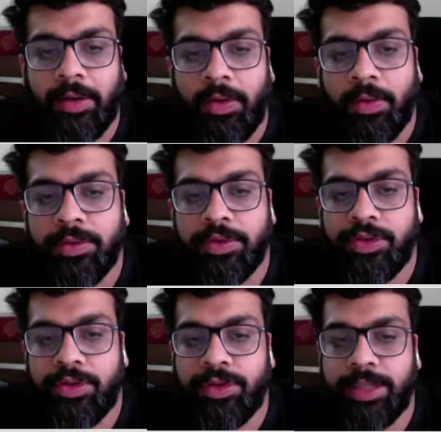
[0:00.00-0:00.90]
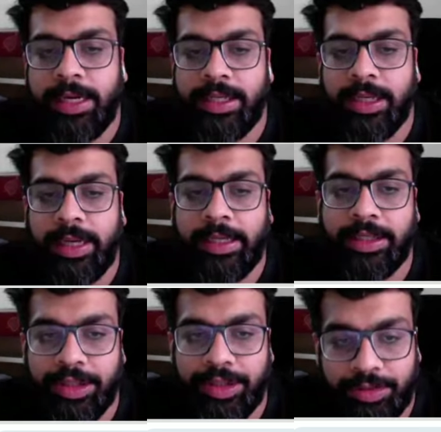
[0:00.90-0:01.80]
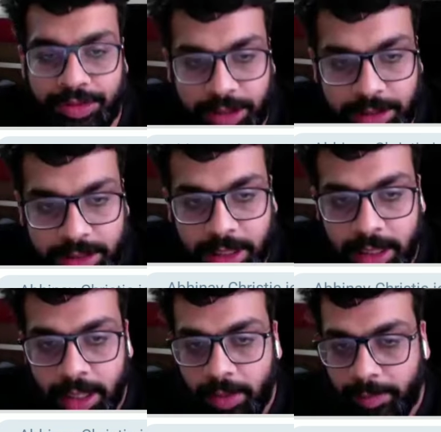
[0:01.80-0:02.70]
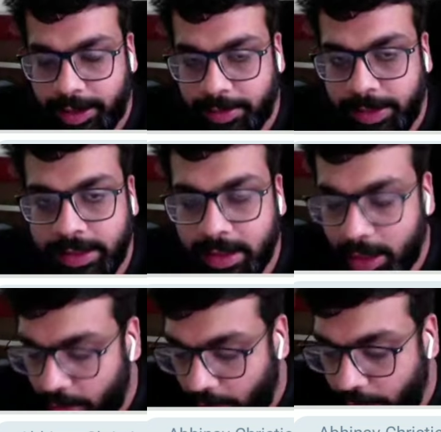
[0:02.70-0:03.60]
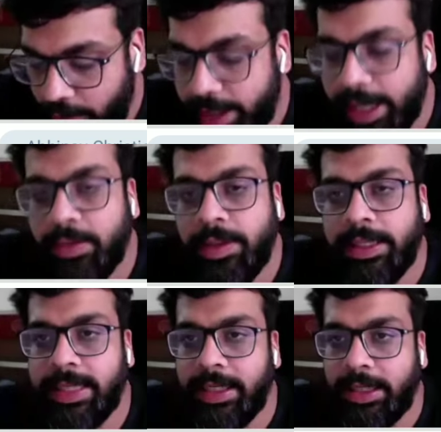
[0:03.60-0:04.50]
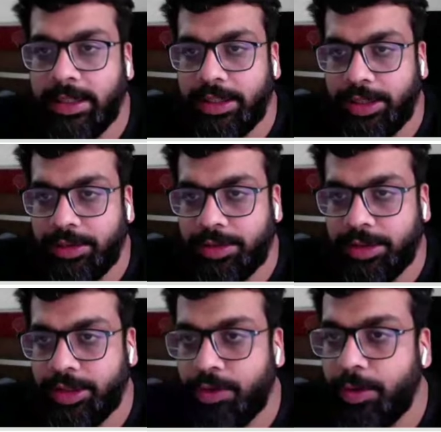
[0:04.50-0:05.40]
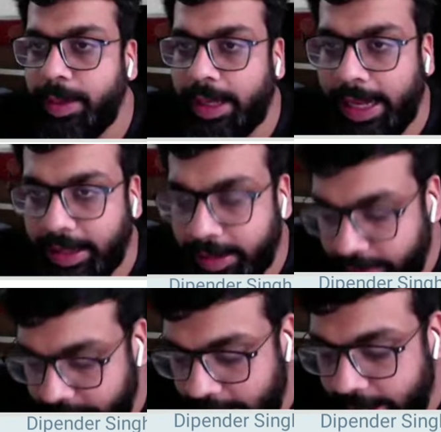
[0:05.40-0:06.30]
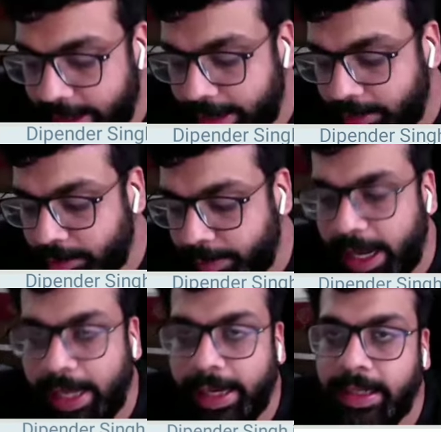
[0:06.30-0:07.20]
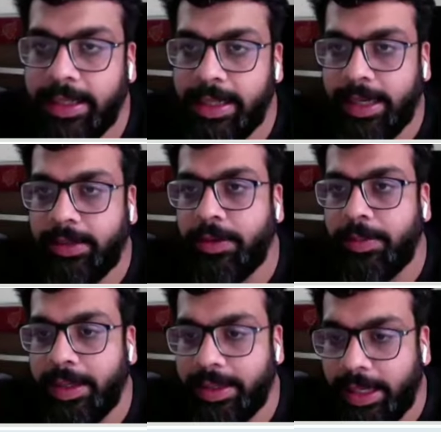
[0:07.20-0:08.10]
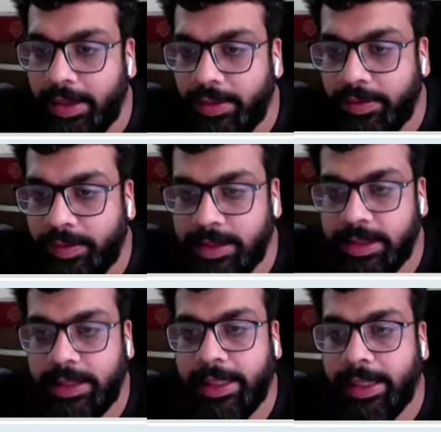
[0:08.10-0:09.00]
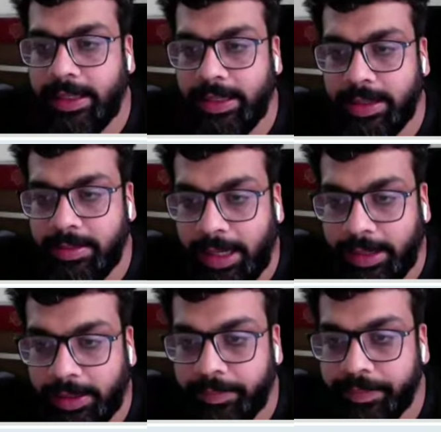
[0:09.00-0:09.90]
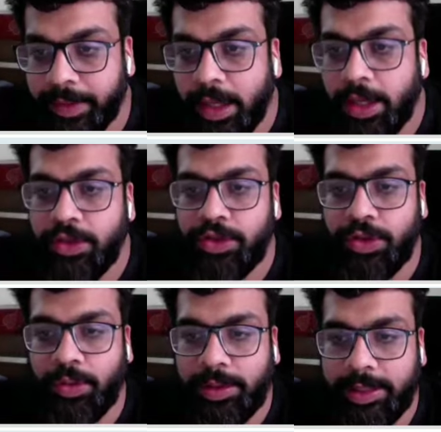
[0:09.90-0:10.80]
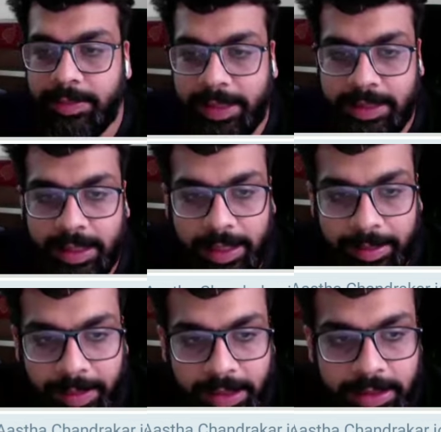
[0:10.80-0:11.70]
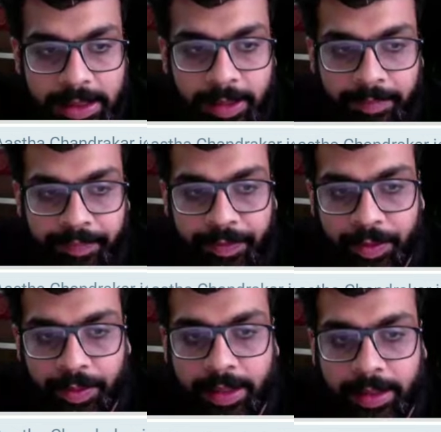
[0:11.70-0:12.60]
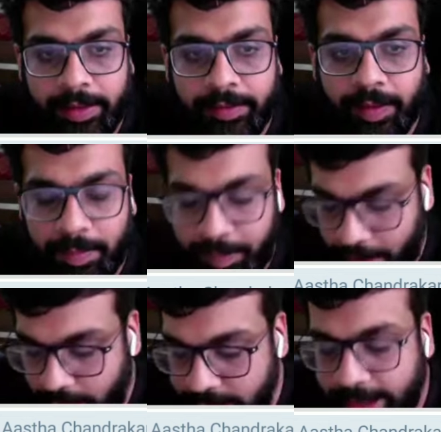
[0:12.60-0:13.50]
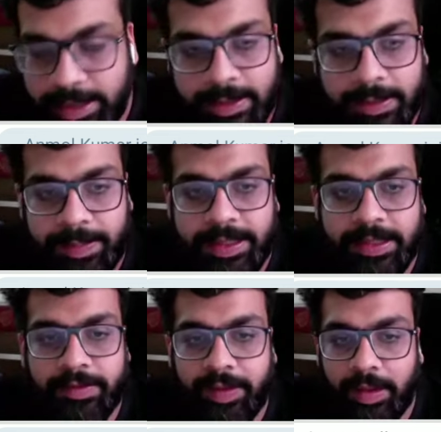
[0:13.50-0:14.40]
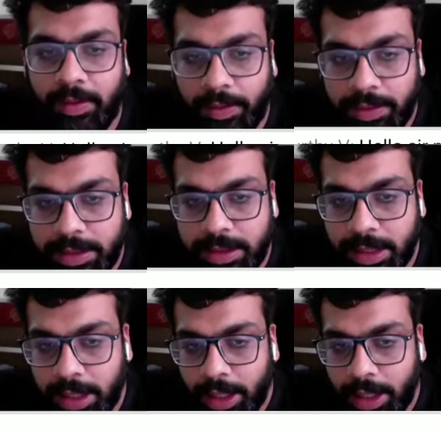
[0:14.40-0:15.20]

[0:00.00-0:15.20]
loans to central institutions, which means only and only central institutions. It could be a Kendra Vidyalaya, it could be an IIT, it could be a Delhi University, it doesn't matter. So this basically means you can give project specific loans